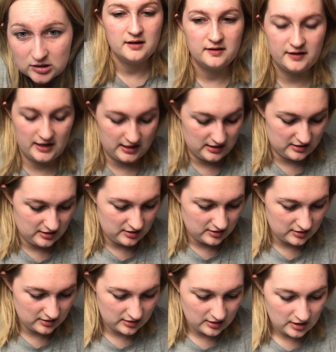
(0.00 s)
Then
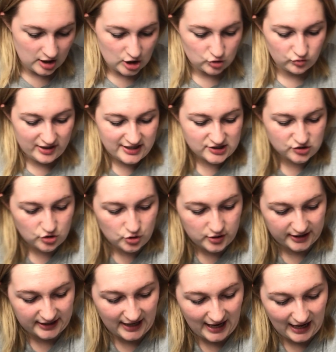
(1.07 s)
re-screw the
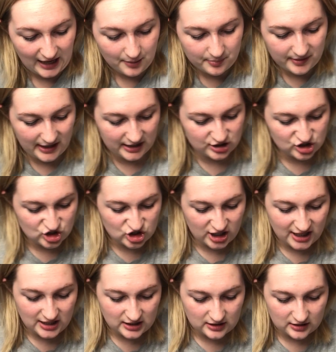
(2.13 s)
cap and
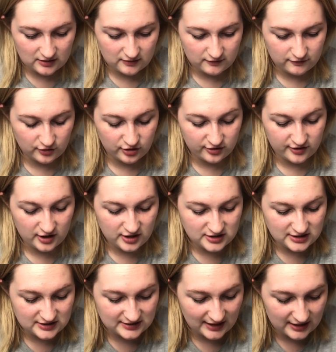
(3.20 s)
shake for 30
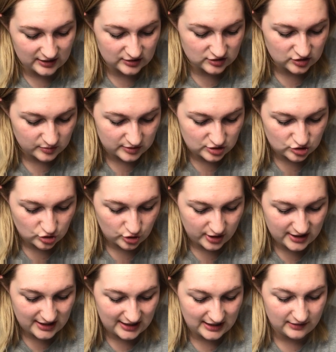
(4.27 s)
seconds to ensure
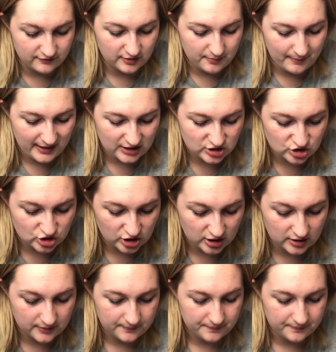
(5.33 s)
an even mixture.